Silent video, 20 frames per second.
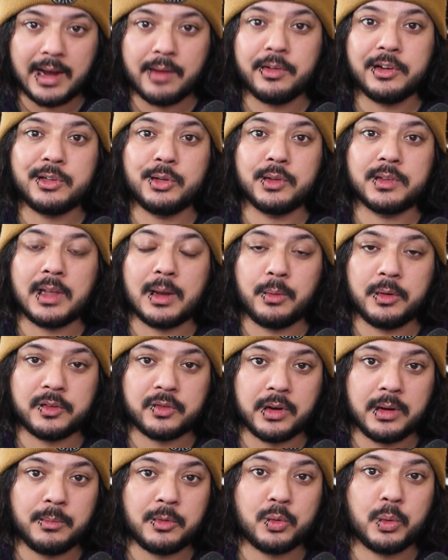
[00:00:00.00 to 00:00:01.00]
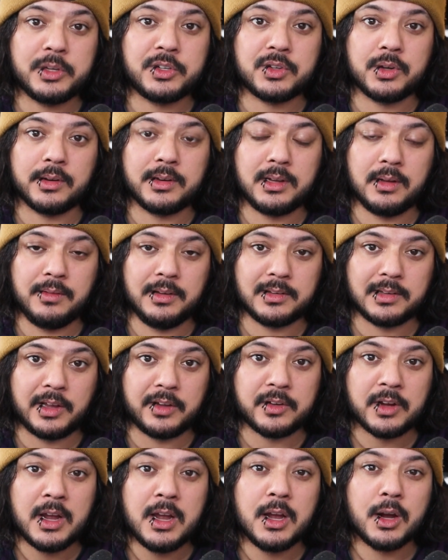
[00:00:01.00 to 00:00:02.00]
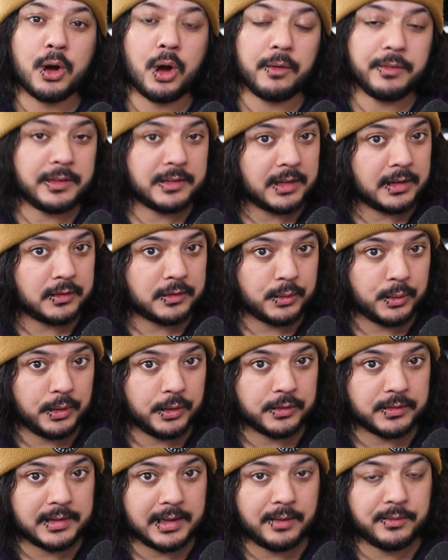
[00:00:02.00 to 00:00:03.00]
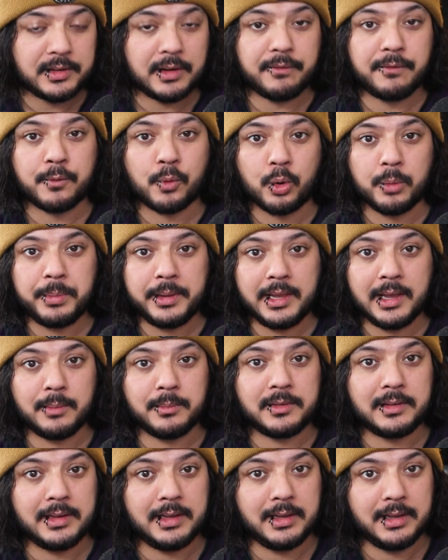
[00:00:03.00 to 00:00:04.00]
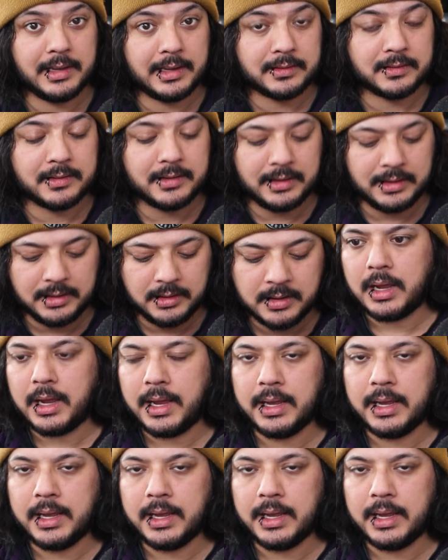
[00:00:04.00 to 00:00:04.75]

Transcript: Every Tuesday we stream twitch.tv/CoffeeStainStudiosDevs at 4 p.m. CEST.